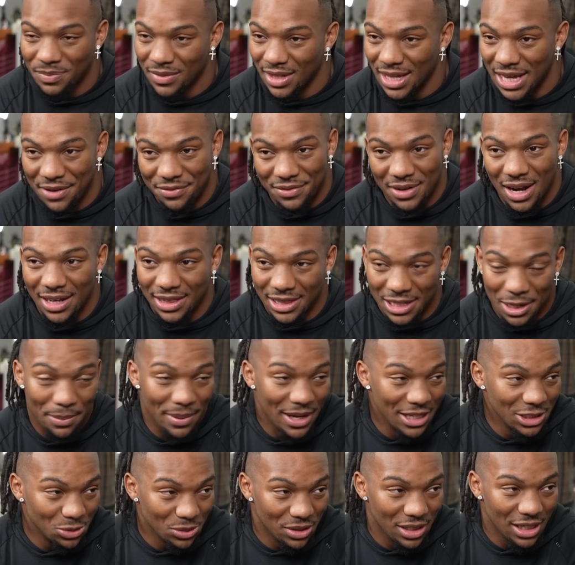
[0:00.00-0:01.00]
if not the
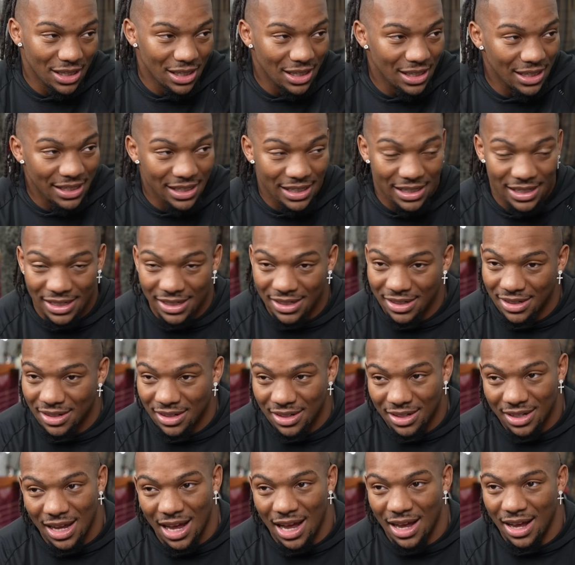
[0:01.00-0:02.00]
best one in the league
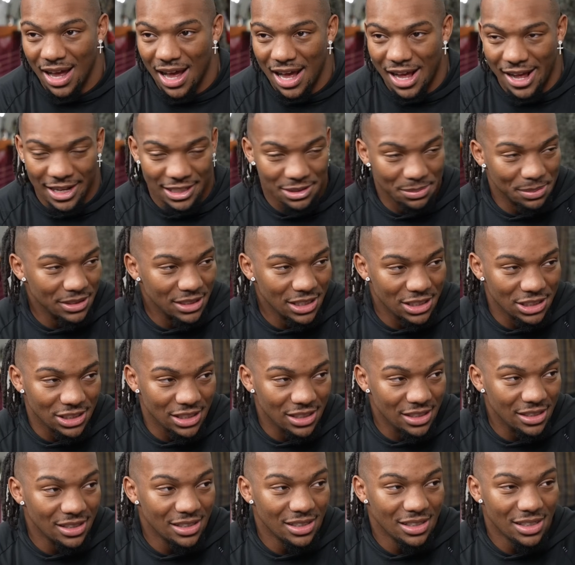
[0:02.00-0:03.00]
at his
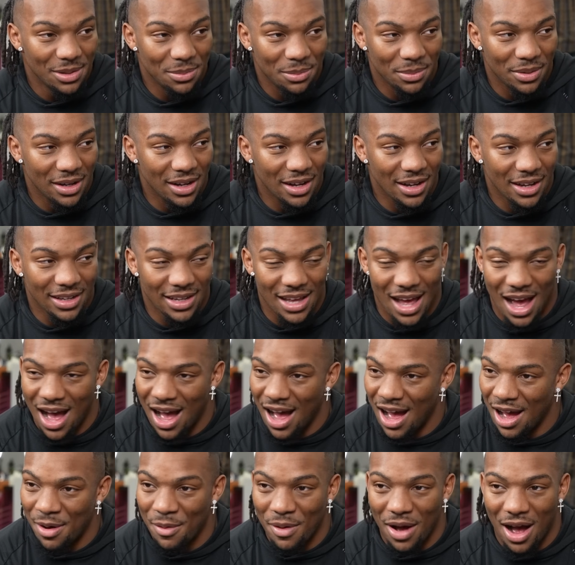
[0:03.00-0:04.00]
position. But yeah,
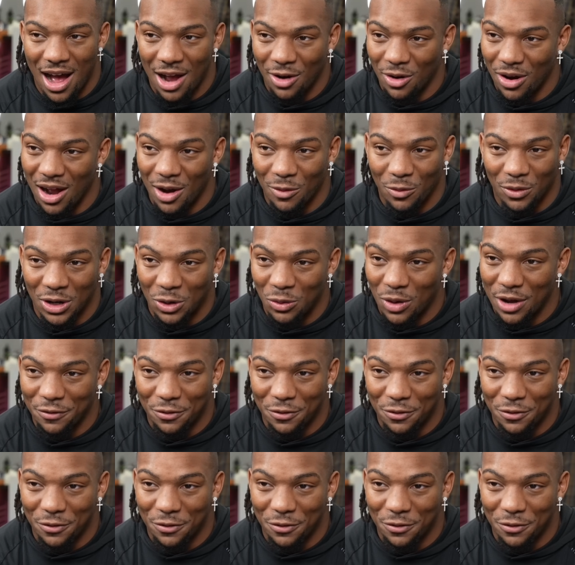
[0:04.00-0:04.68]
I run away